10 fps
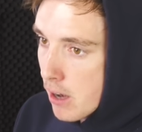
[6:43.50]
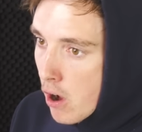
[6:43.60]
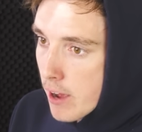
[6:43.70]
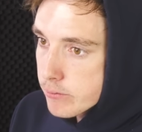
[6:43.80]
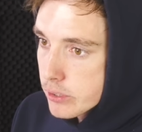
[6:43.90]

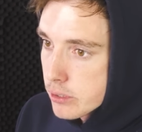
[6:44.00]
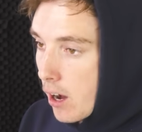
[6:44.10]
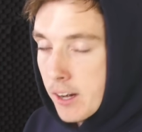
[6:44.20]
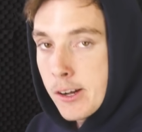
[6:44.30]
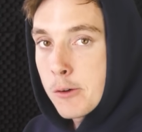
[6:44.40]
knives.
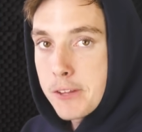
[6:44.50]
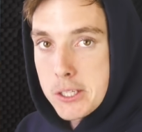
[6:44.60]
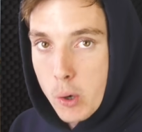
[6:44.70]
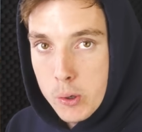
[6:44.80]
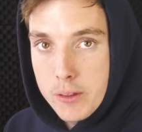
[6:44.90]
I don't know if they
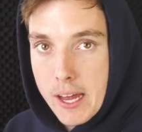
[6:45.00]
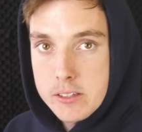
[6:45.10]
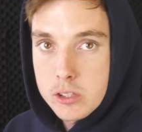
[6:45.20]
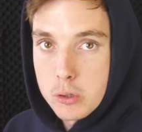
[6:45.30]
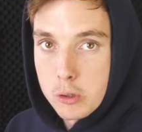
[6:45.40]
taught you that in
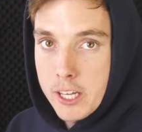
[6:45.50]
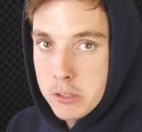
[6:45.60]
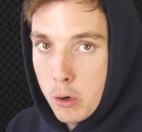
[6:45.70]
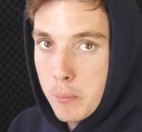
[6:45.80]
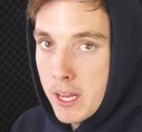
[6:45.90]
school. They
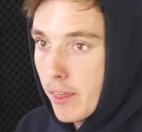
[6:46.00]
taught me